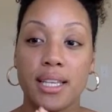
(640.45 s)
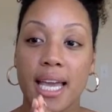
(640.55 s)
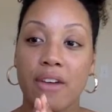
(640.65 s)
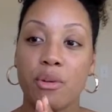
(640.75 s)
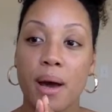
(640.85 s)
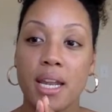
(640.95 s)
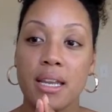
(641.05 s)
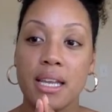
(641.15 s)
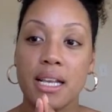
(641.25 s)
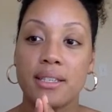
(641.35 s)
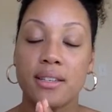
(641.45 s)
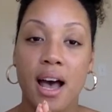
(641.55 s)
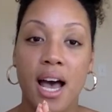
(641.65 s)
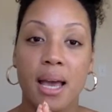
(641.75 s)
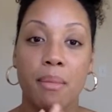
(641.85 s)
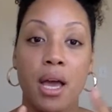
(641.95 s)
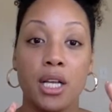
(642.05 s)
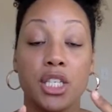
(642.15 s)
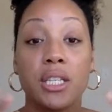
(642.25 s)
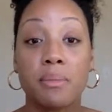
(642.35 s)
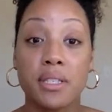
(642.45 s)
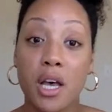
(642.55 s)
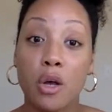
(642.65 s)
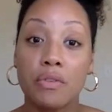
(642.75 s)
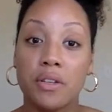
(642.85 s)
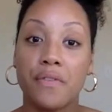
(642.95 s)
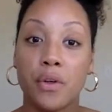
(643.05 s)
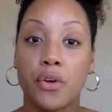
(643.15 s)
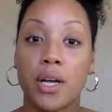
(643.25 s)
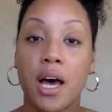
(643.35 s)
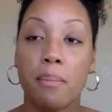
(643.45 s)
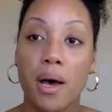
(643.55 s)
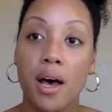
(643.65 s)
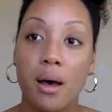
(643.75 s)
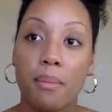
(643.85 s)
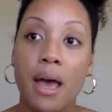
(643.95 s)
Like everybody needs time to themselves to fill their cup up.